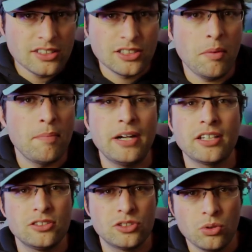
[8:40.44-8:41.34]
some
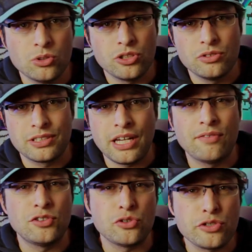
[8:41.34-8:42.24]
American soldier who's kind
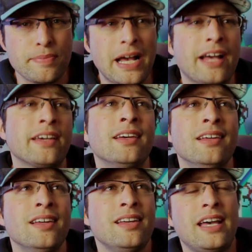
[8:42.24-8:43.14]
of a douchebag
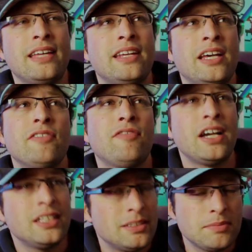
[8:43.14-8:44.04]
and then
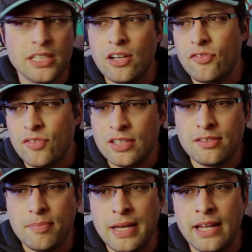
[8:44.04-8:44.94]
finds himself in
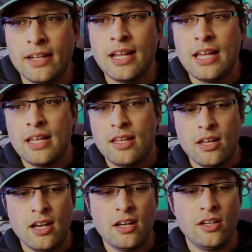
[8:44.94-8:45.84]
Tibet.
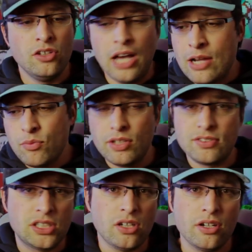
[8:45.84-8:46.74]
I would
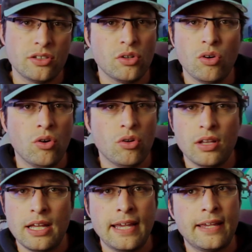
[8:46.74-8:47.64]
have started the
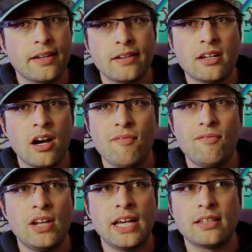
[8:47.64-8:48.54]
whole like
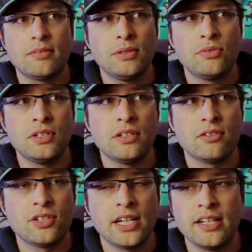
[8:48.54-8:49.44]
conflict
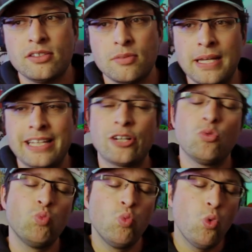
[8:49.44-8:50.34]
between China and Tibet like
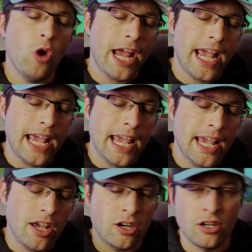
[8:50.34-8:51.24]

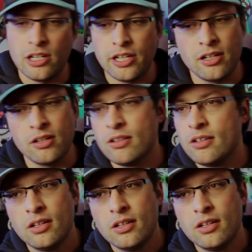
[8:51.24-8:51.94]
way earlier.